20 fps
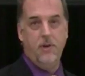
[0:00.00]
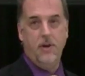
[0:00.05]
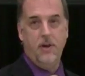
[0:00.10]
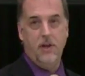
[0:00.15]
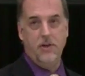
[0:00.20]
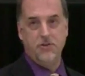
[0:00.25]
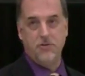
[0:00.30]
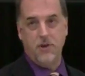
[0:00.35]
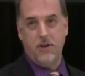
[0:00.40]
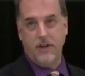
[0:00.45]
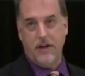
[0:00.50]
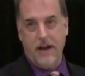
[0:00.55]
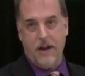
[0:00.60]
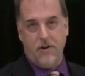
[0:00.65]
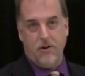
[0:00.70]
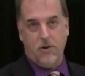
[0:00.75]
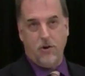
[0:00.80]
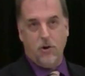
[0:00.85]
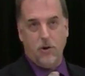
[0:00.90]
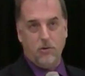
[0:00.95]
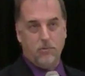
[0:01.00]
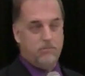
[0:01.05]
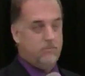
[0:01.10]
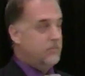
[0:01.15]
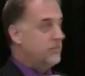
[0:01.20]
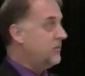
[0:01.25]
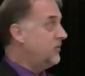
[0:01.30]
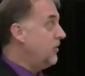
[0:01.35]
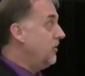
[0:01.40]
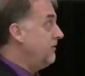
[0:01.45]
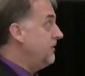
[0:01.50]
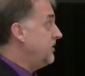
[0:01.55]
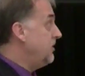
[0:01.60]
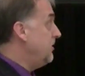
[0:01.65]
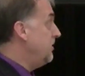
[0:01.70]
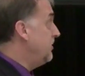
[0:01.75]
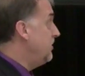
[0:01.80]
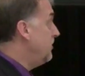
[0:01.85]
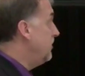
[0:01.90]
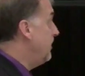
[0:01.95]
and drug and alcohol
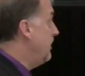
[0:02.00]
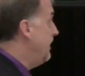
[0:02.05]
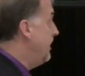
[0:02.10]
services.